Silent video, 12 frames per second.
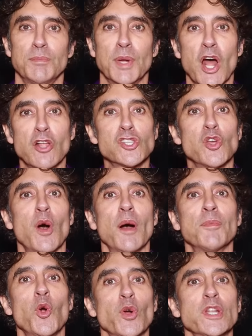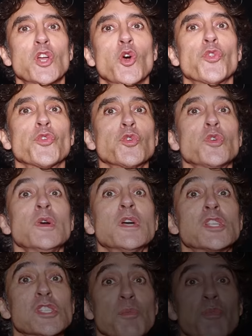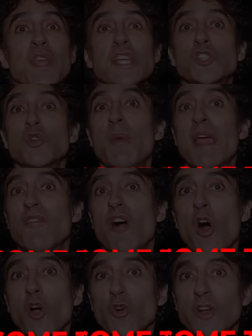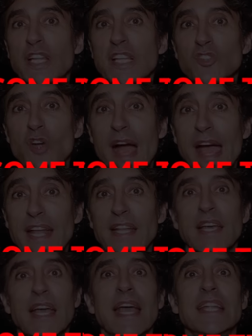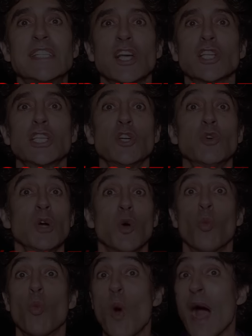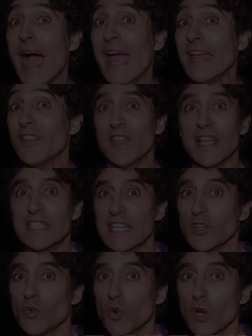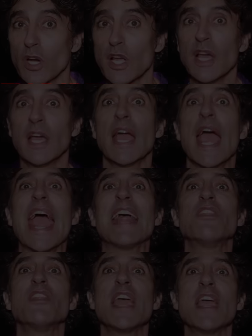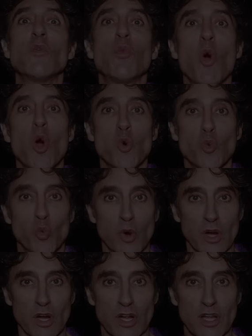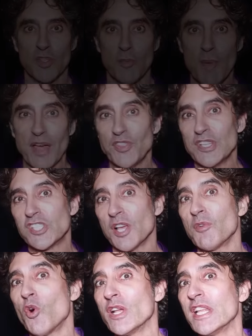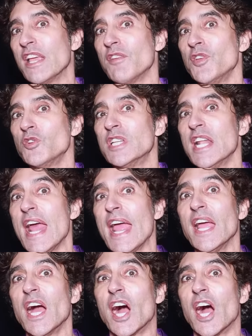But also I'm going to go through some things you may have already tried and tell you why they didn't work and they won't work. The methods I'm going to give you today